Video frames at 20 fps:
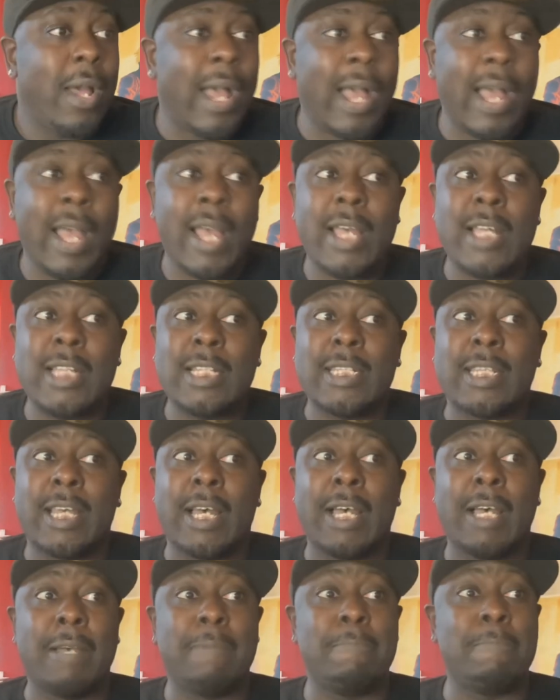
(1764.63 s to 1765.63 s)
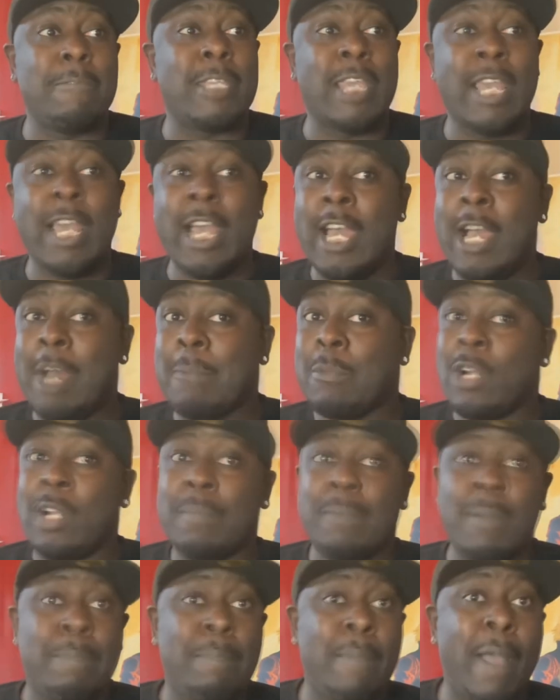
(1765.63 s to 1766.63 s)
And, um, yeah, I'm going
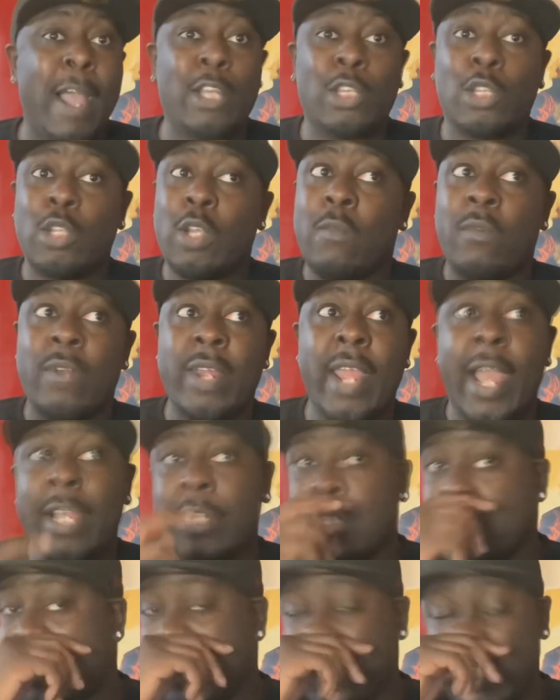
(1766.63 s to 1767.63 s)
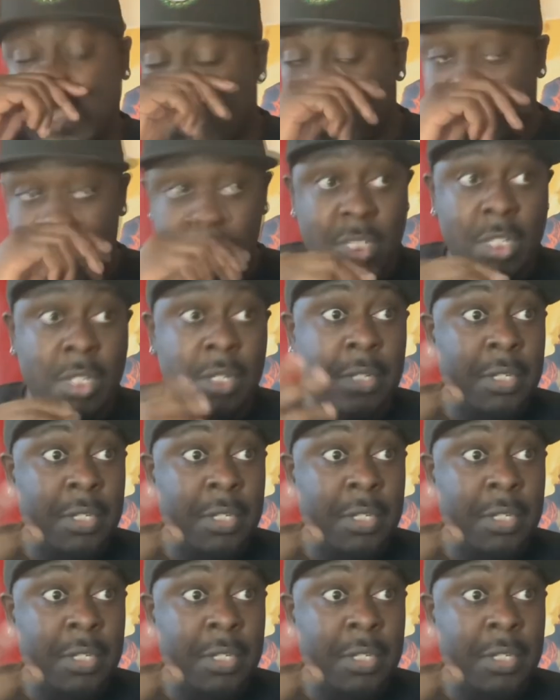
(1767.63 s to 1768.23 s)
to be back doing reactions